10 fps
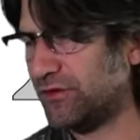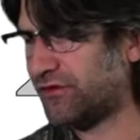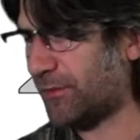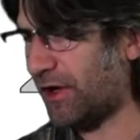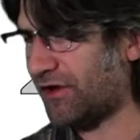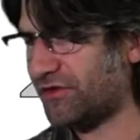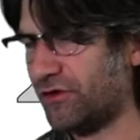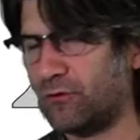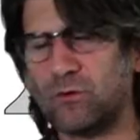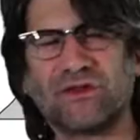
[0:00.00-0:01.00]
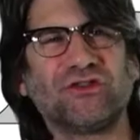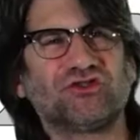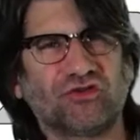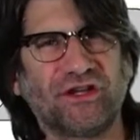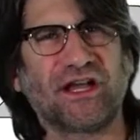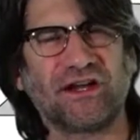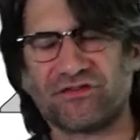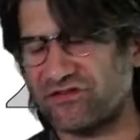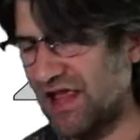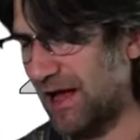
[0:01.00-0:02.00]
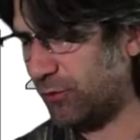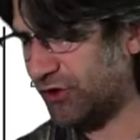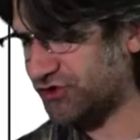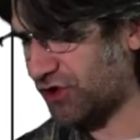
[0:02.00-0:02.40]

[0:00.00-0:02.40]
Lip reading: deposited and when the tree got established